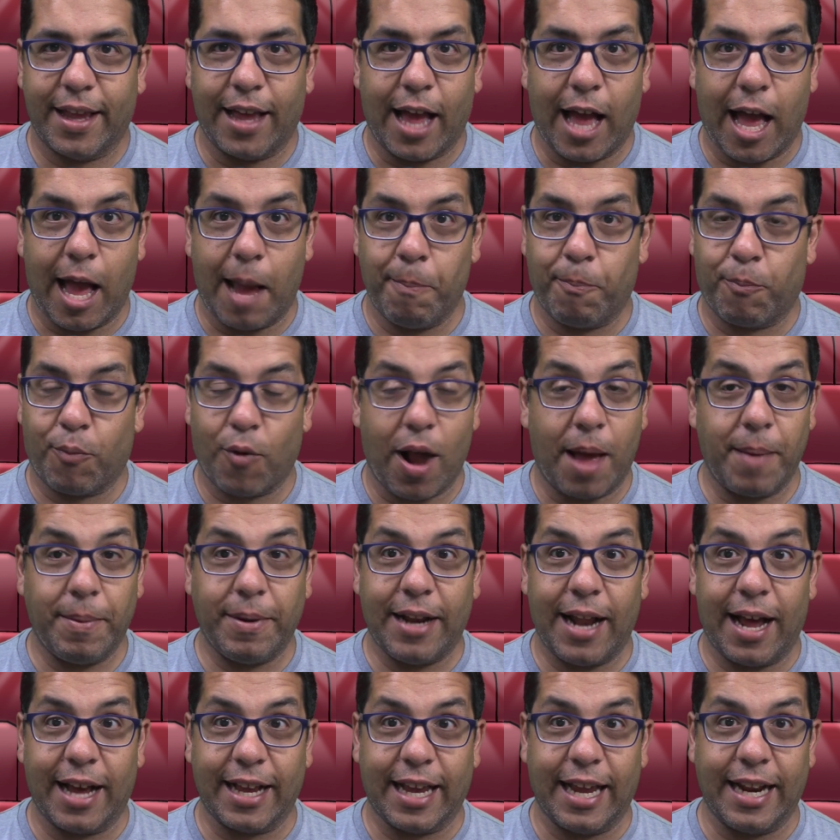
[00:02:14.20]
I'm probably
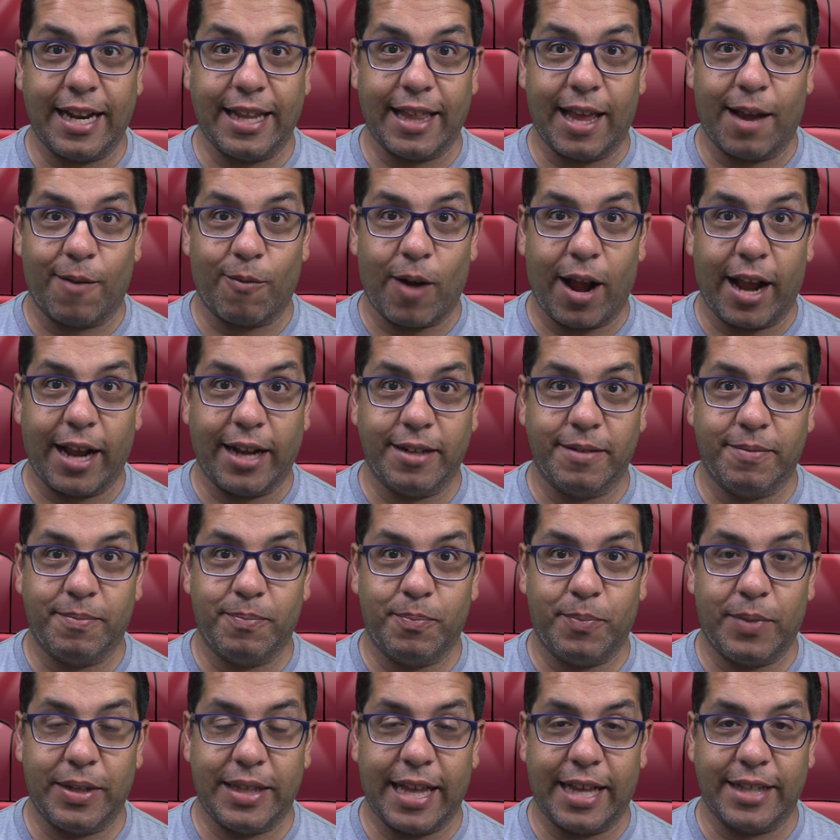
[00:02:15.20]
not getting that right,
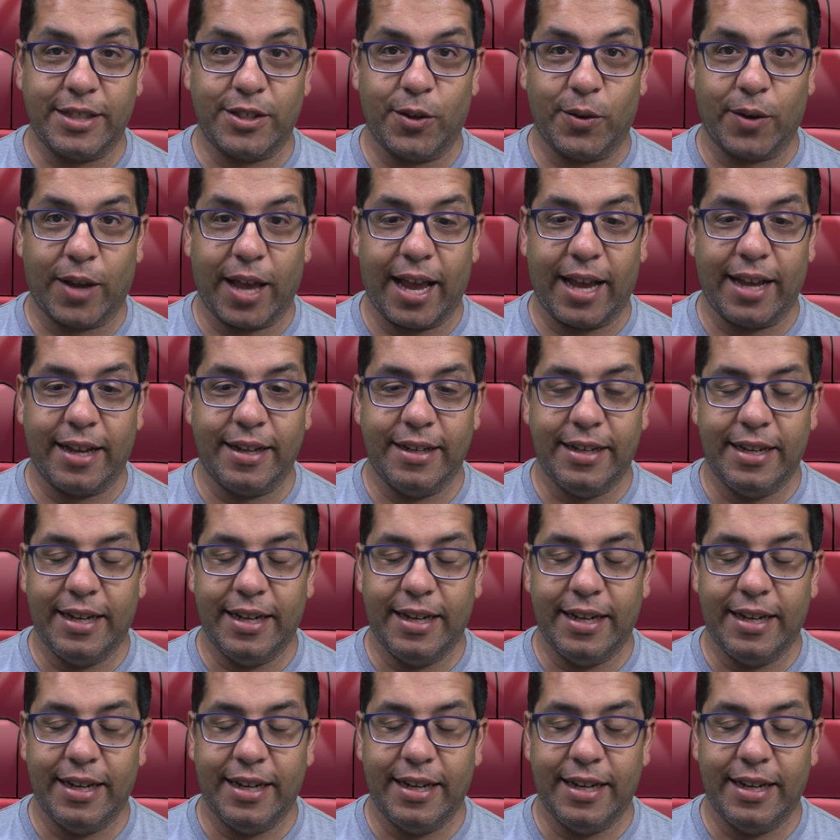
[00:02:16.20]
but that's okay.